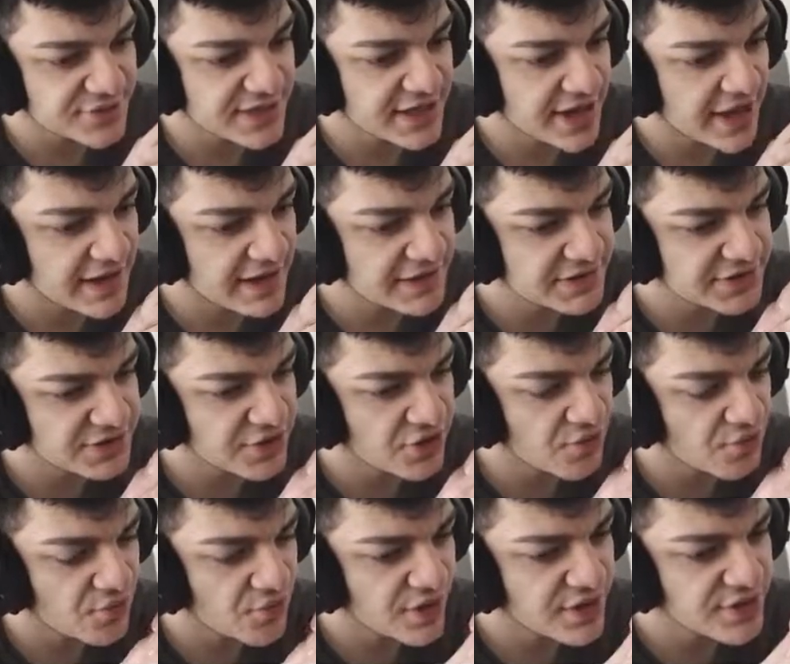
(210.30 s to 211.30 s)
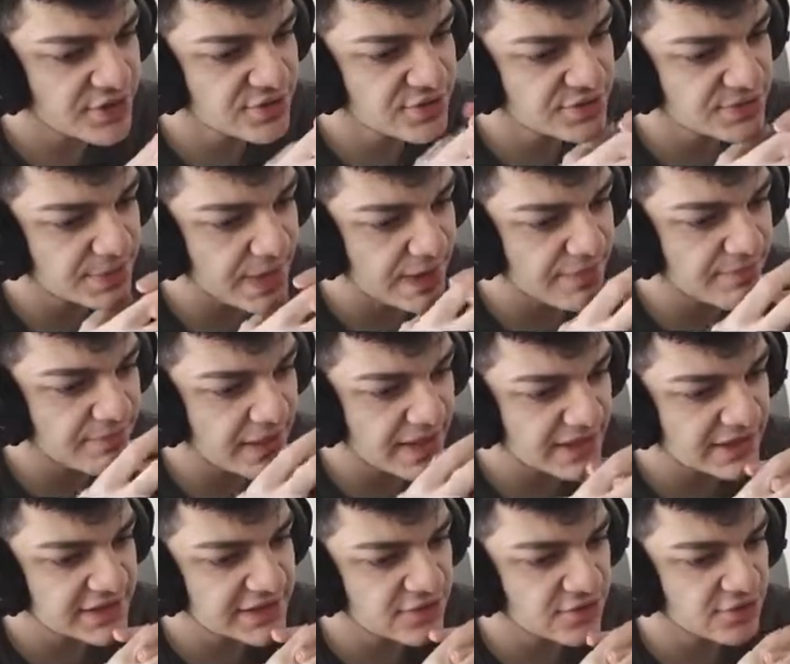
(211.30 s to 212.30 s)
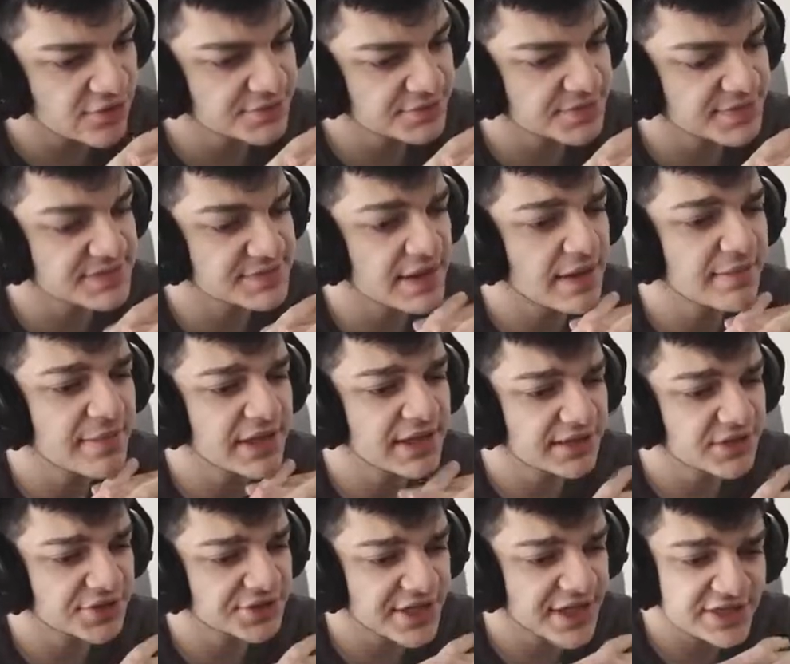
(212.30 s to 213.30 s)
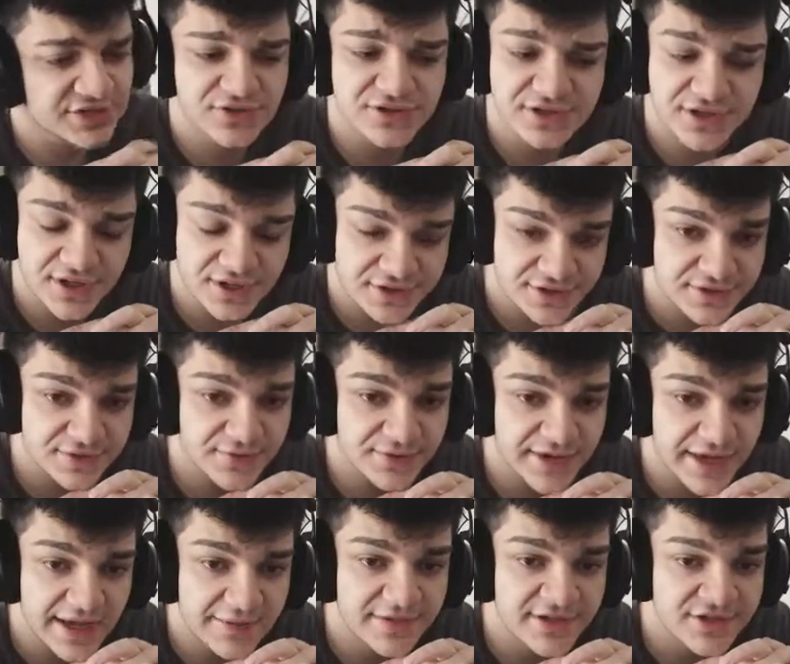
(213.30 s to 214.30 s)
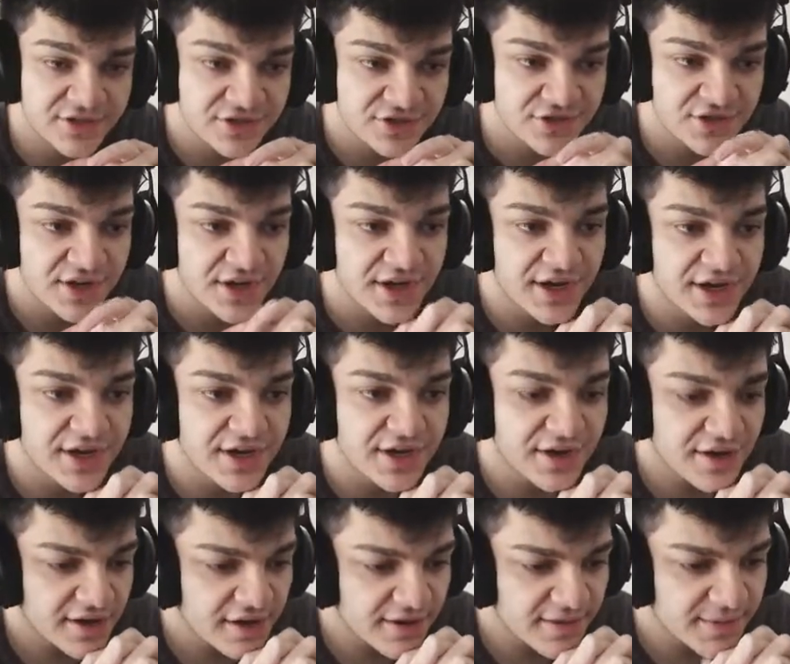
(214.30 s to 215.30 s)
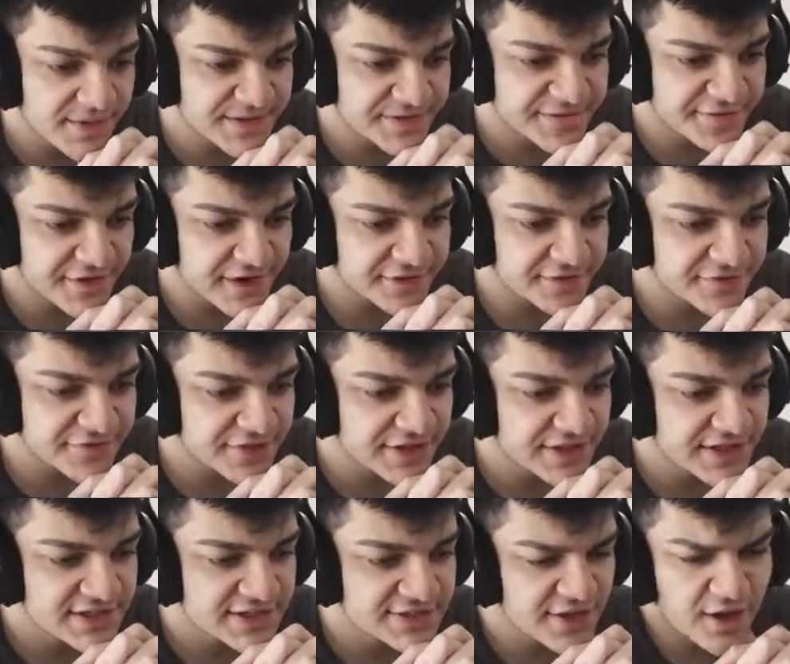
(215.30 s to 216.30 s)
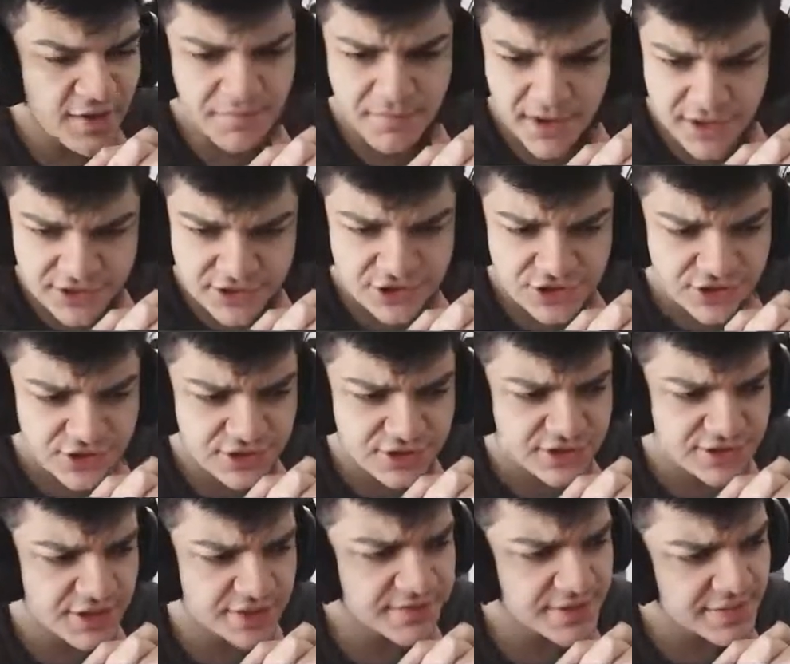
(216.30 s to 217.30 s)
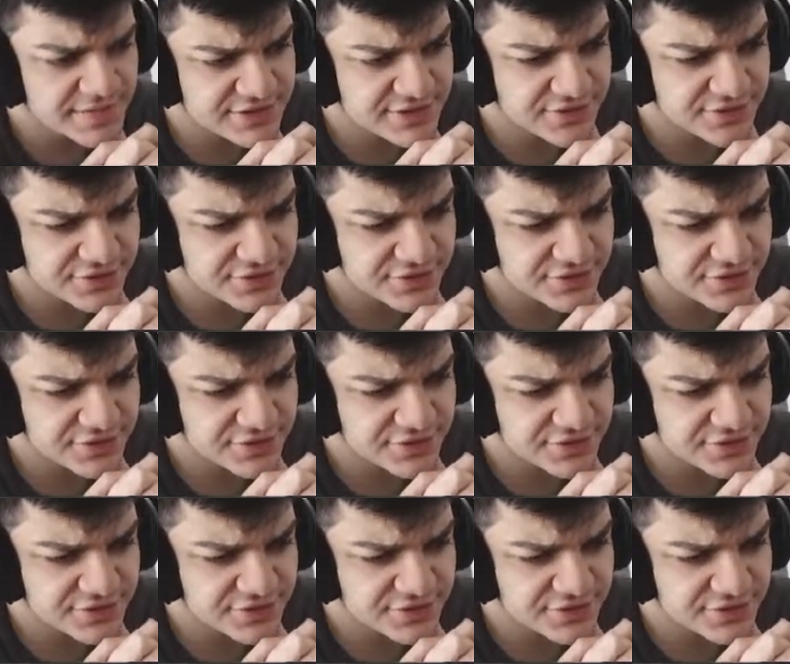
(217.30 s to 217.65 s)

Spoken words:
I don't want to use my melee ult because my melee ult actually does do damage on the final phase. Not much. Sometimes it'll do